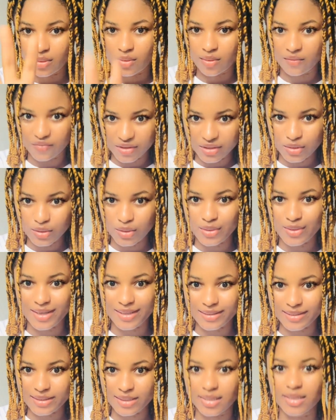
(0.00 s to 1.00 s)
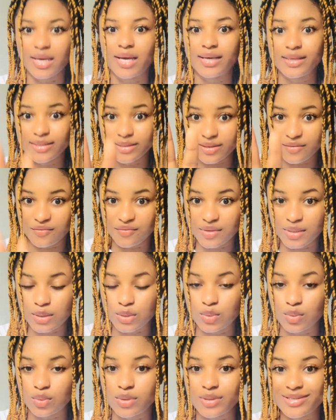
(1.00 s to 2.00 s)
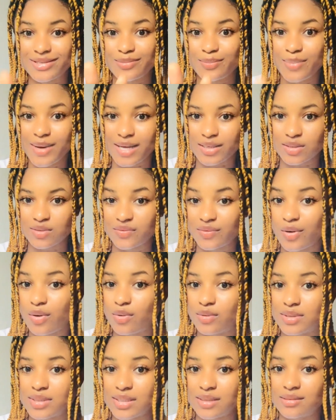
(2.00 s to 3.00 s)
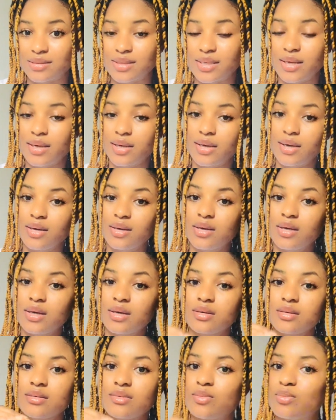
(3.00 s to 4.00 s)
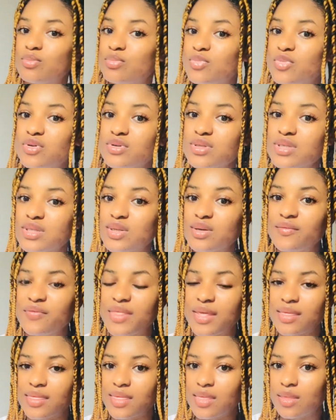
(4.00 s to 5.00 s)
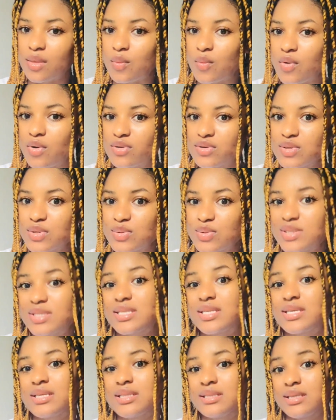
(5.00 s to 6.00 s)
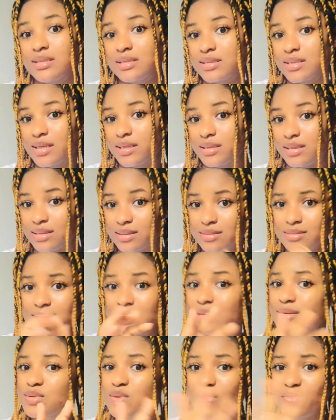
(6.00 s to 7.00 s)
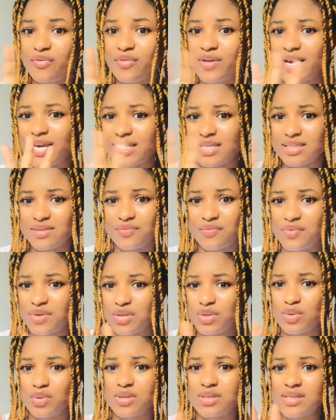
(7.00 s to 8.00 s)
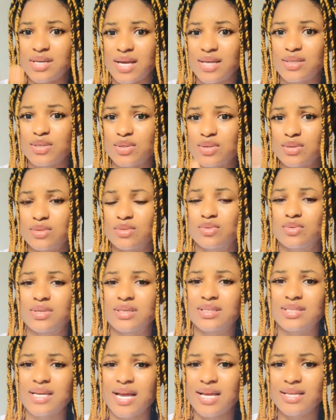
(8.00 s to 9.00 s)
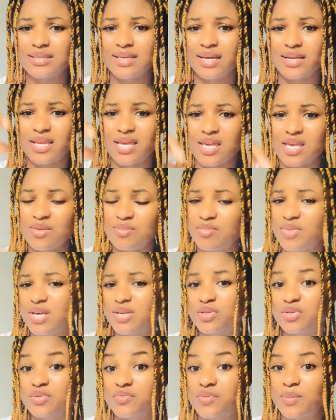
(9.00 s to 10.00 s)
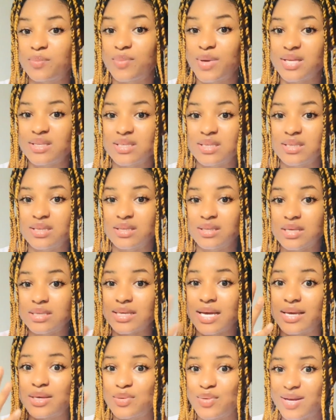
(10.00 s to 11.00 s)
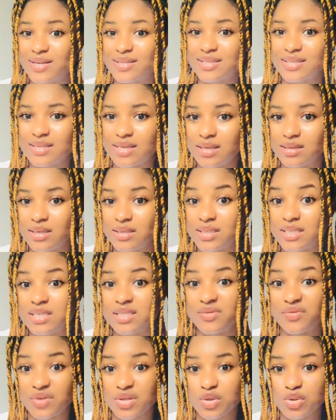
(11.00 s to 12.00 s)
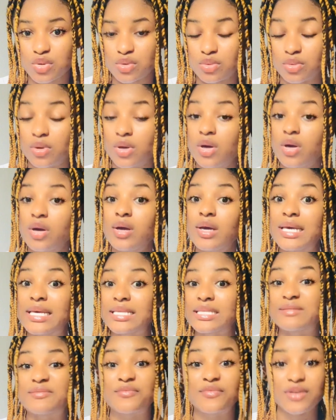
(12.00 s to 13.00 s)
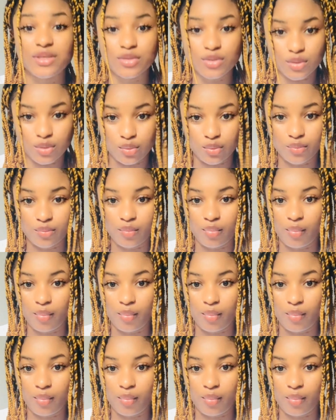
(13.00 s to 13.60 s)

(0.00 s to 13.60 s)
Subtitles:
video you are seeing here is a video, is part of content. Most of the ones you see in the internet so far is video. It has an image of a person in it and you are saying it is visual. It's video.